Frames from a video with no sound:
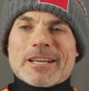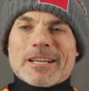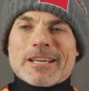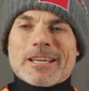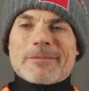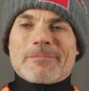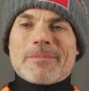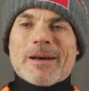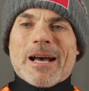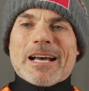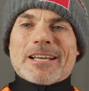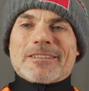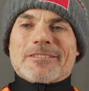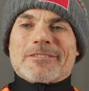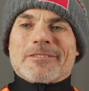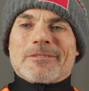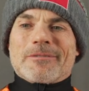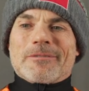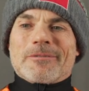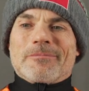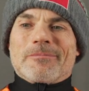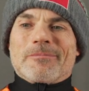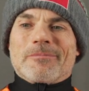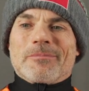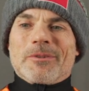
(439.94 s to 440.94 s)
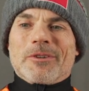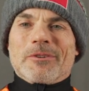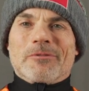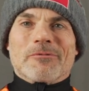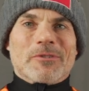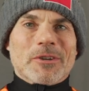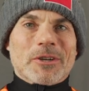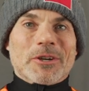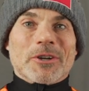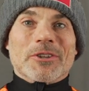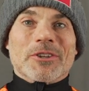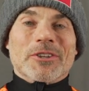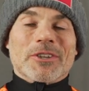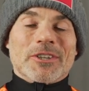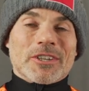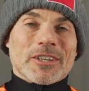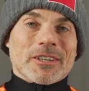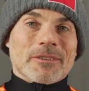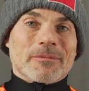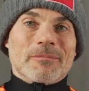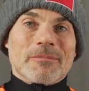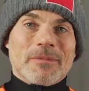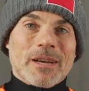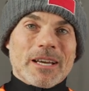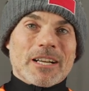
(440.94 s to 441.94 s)
got to get past the fear that you're
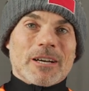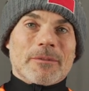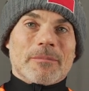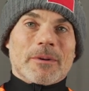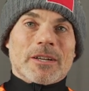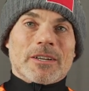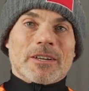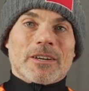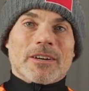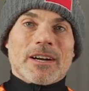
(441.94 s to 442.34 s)
gonna end up on